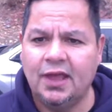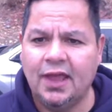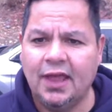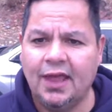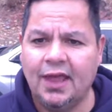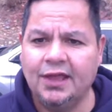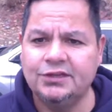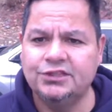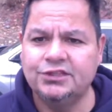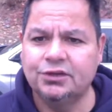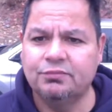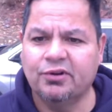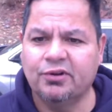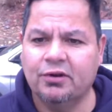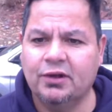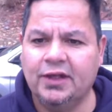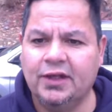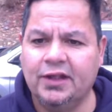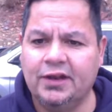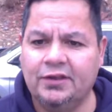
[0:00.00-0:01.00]
Angel,
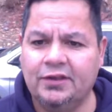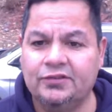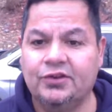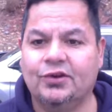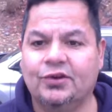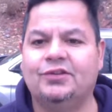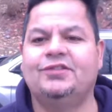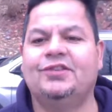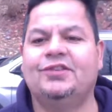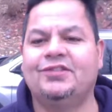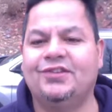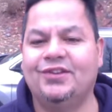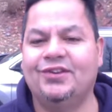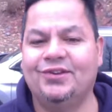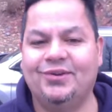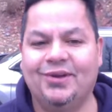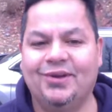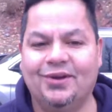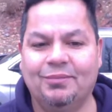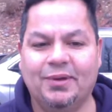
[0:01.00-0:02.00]
bro, it is good to see
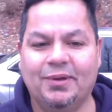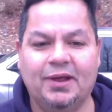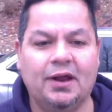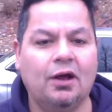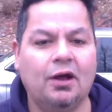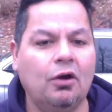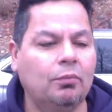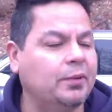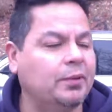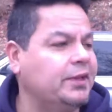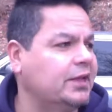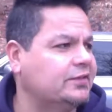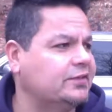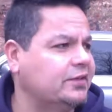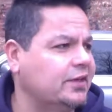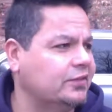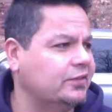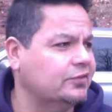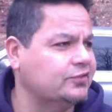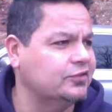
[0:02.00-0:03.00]
you here, man. I hope we get
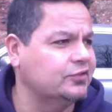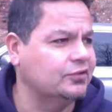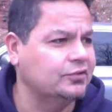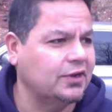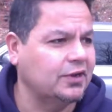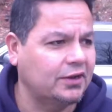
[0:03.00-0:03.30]
together soon.